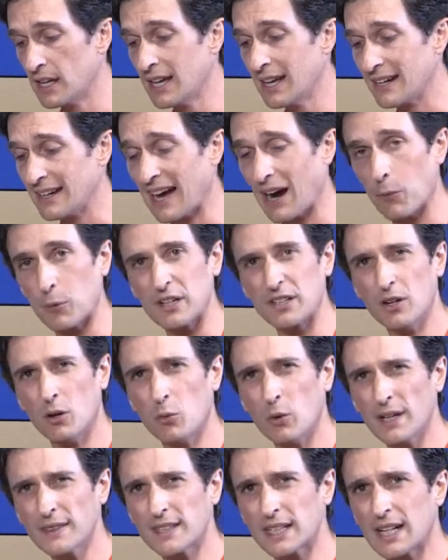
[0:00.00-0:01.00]
Now, we don't
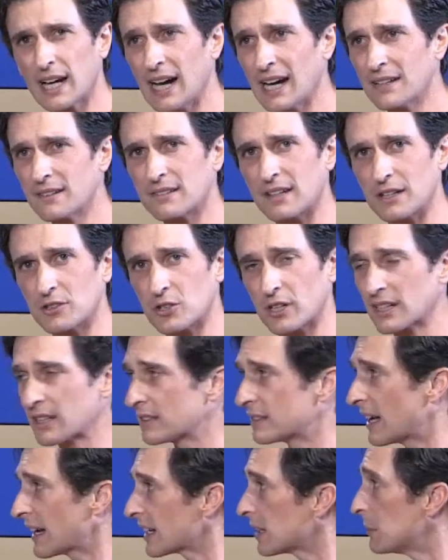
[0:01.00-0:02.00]
want the concentric because
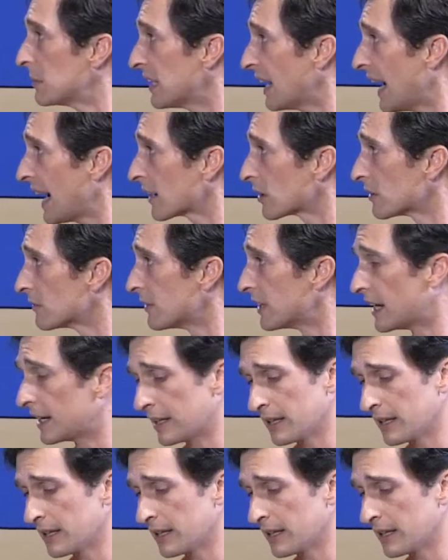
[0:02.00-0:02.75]
that can be aggravating.